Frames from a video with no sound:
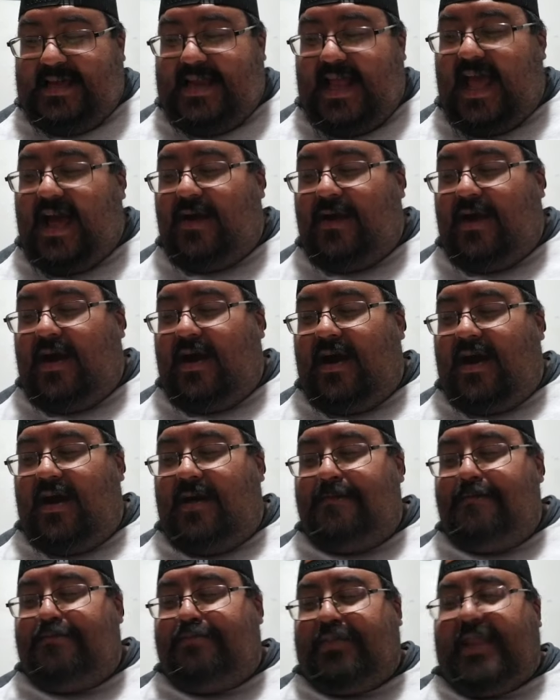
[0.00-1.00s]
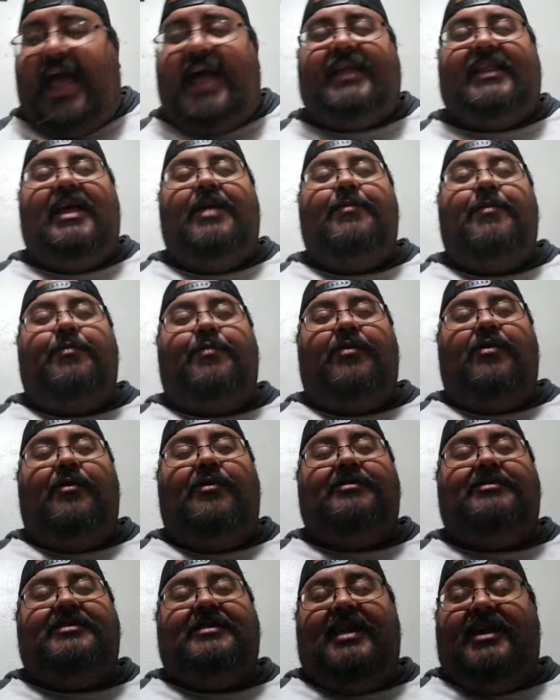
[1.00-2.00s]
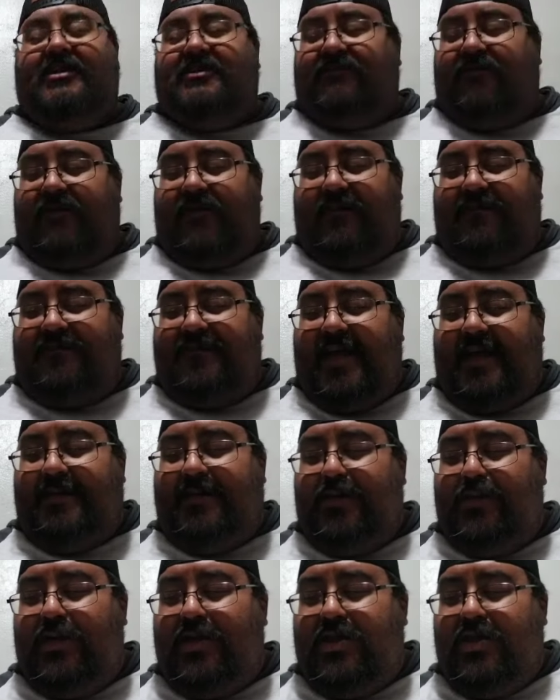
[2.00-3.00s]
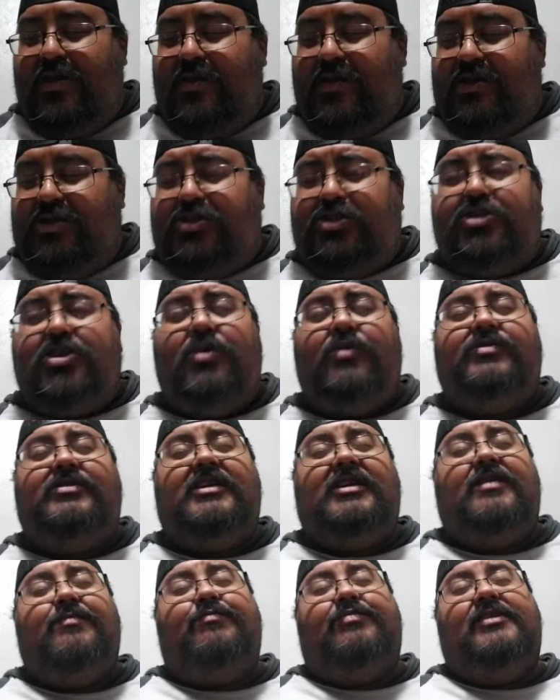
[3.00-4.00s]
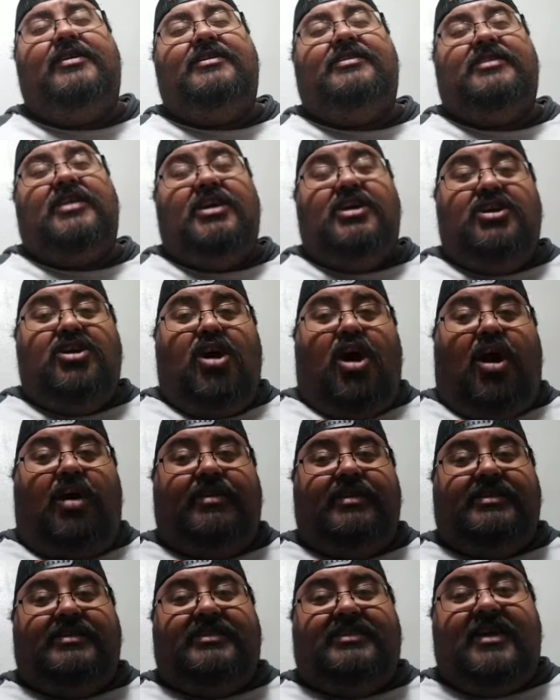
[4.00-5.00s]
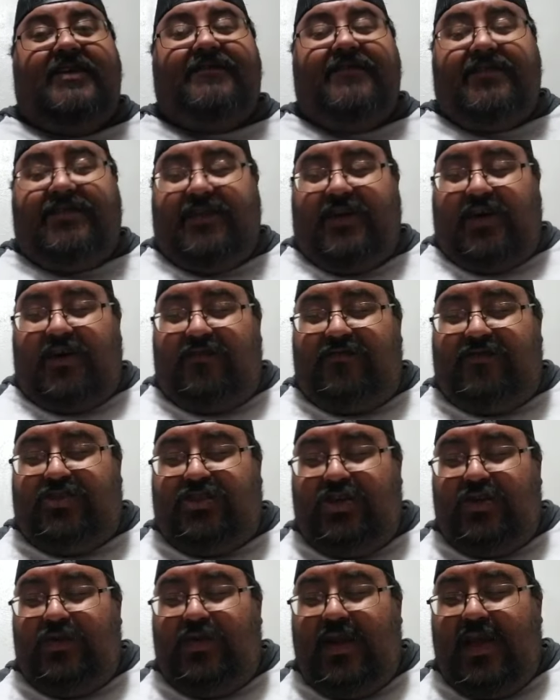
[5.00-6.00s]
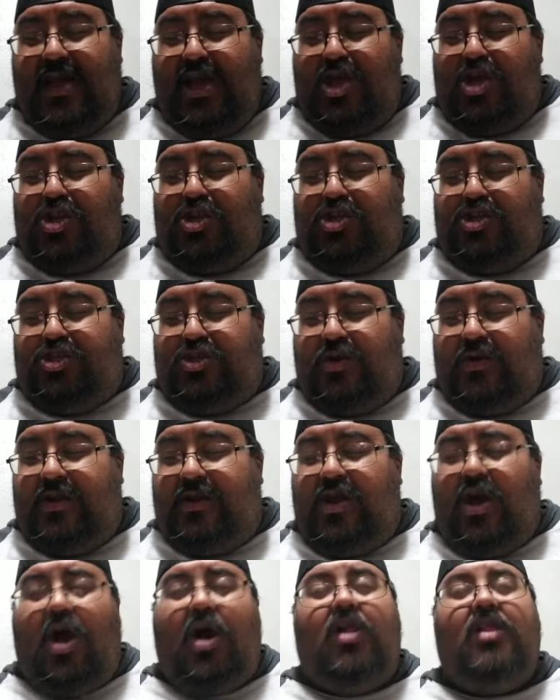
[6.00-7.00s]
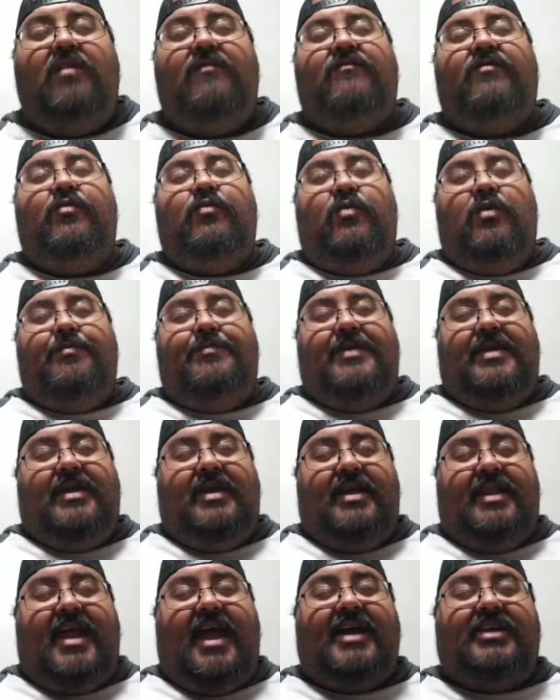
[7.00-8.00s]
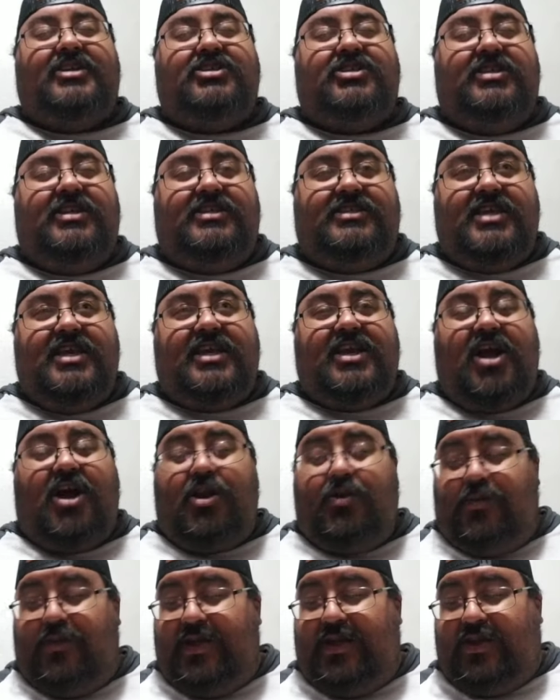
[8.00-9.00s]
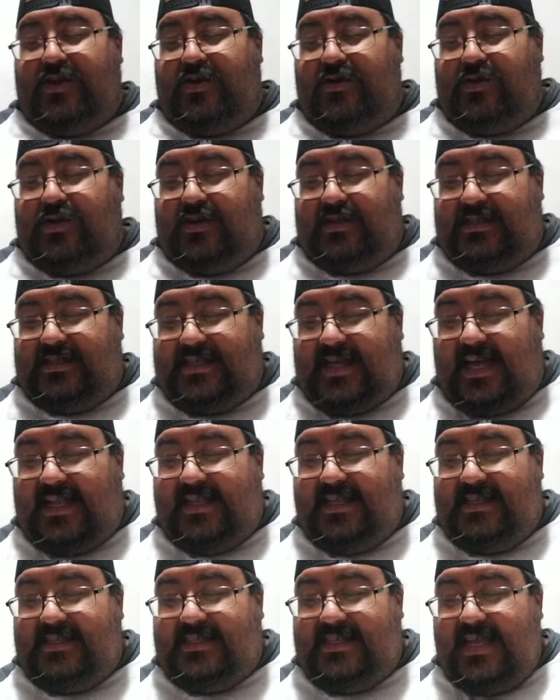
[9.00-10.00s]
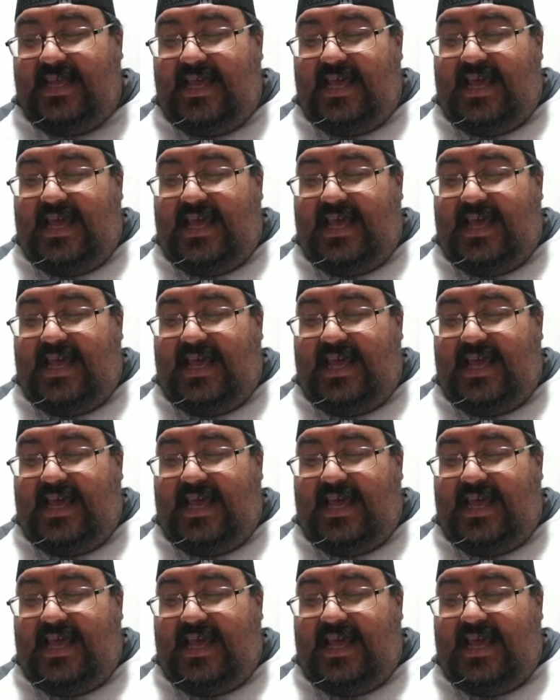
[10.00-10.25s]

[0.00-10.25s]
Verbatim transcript: Now, uh, Black Label Pro has announced for their family reunion show taking place on the 7th of June. Jordan Oliver will be in action to take on Rico Gonzalez.